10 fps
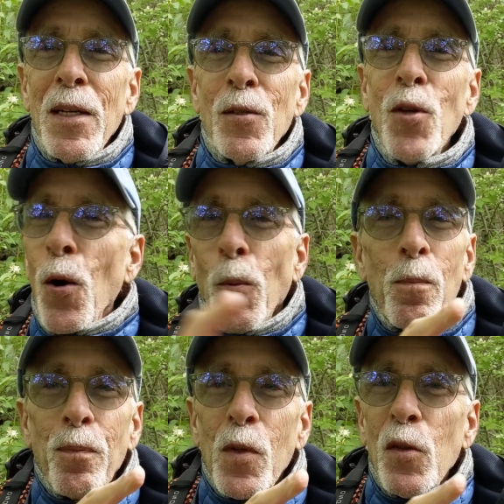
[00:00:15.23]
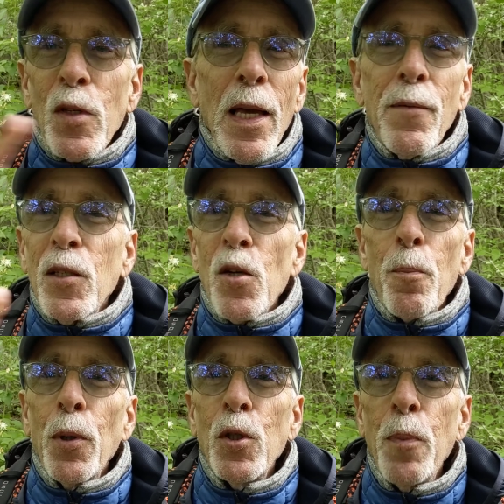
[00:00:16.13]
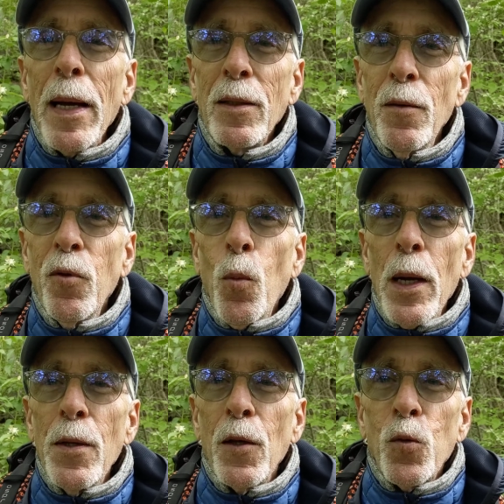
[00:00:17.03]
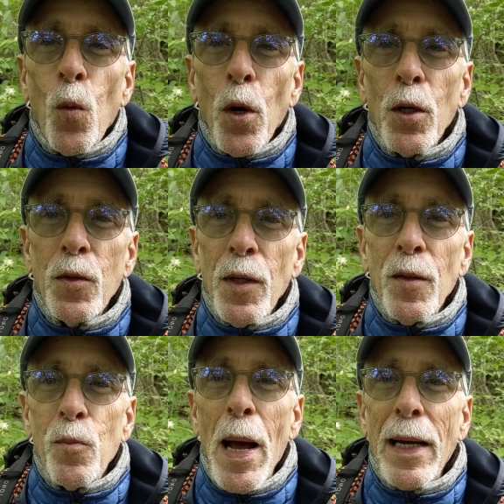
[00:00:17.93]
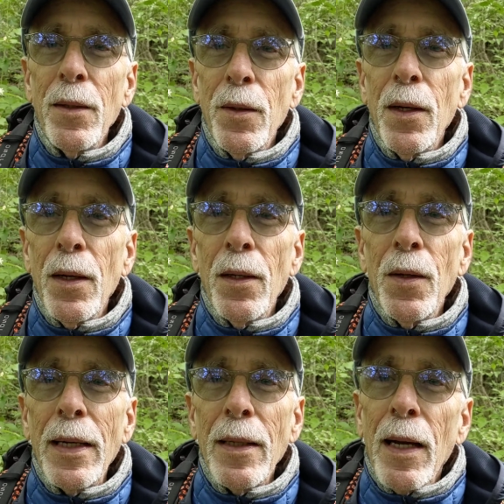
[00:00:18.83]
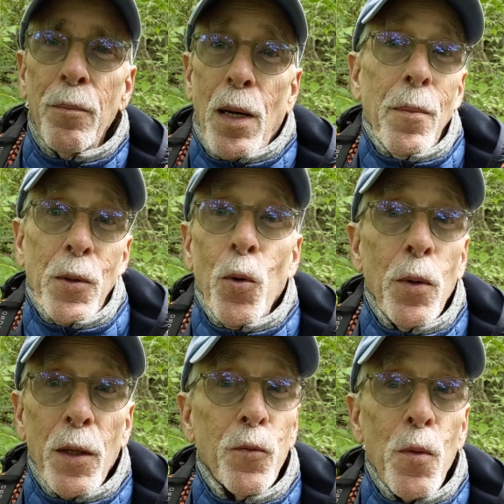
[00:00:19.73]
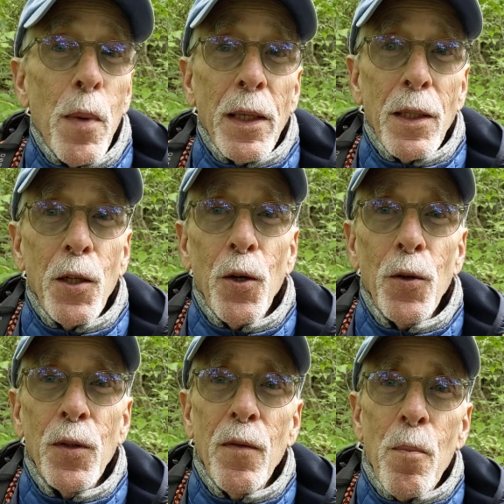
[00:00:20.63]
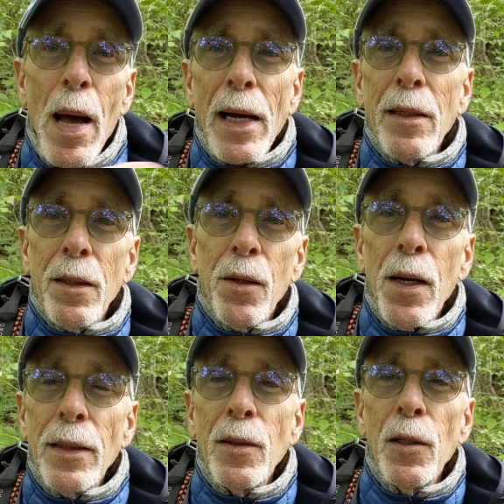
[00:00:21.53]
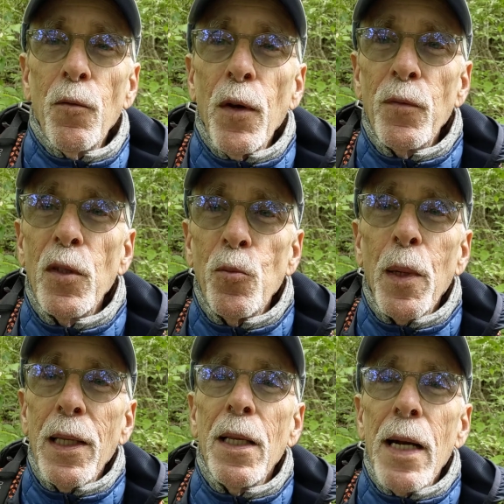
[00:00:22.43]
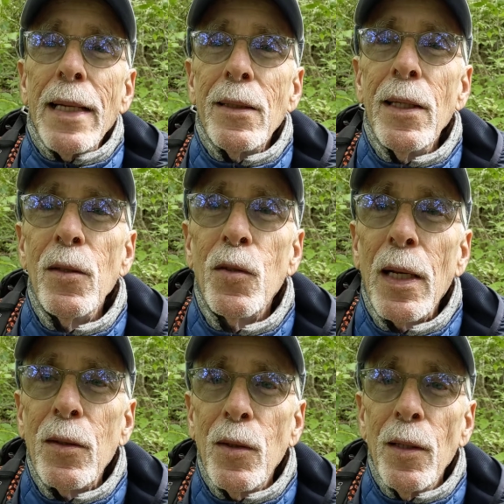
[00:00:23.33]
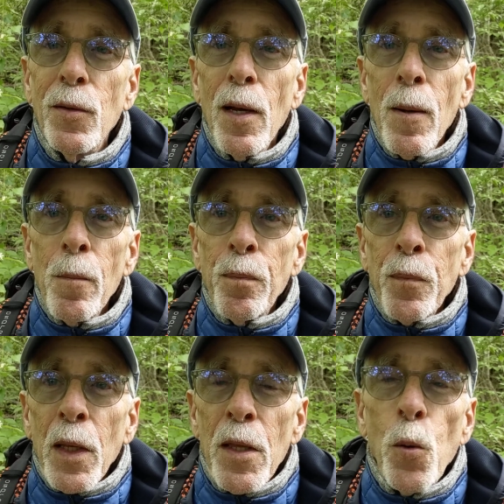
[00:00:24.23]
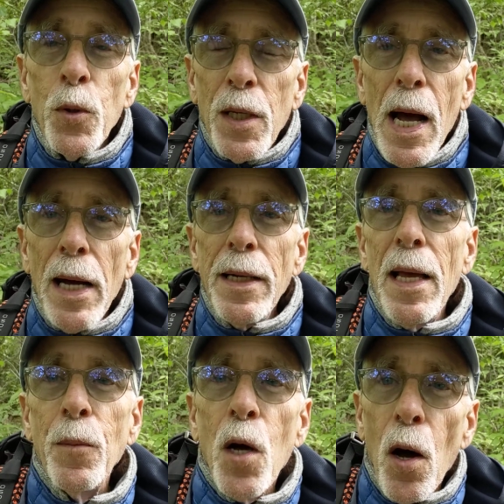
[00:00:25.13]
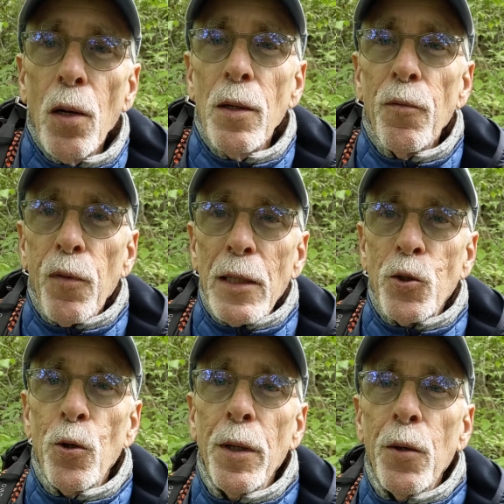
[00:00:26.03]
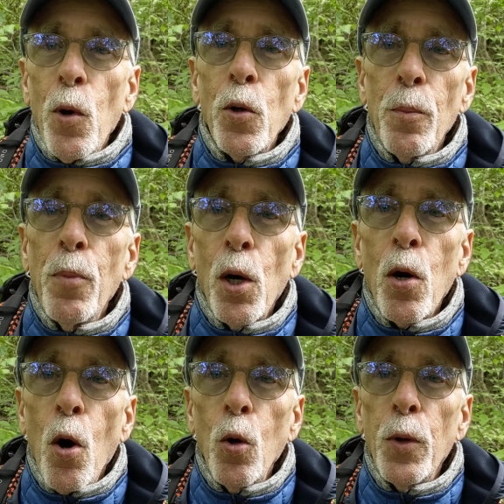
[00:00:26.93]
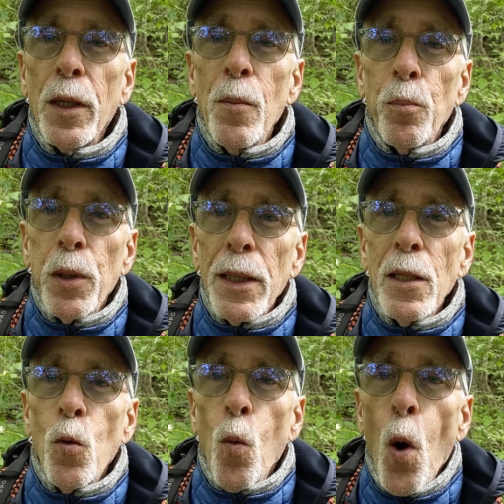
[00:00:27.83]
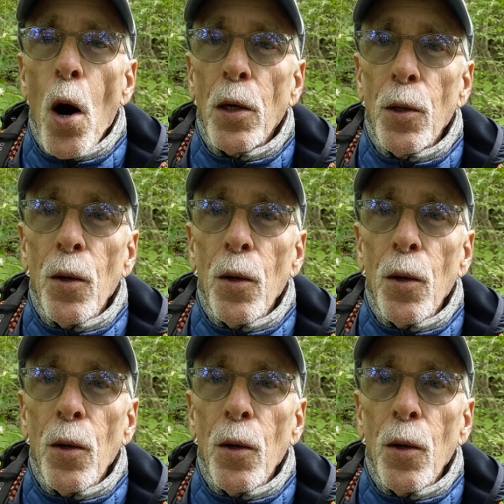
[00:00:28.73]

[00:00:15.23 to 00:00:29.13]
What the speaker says: So, just to give you some perspective, the way this works is back in I've been doing this for many years, even back into the 1950s, but in the 1960s, there was a guy named Cullen Fletcher, and he wrote a book called The Complete Walker.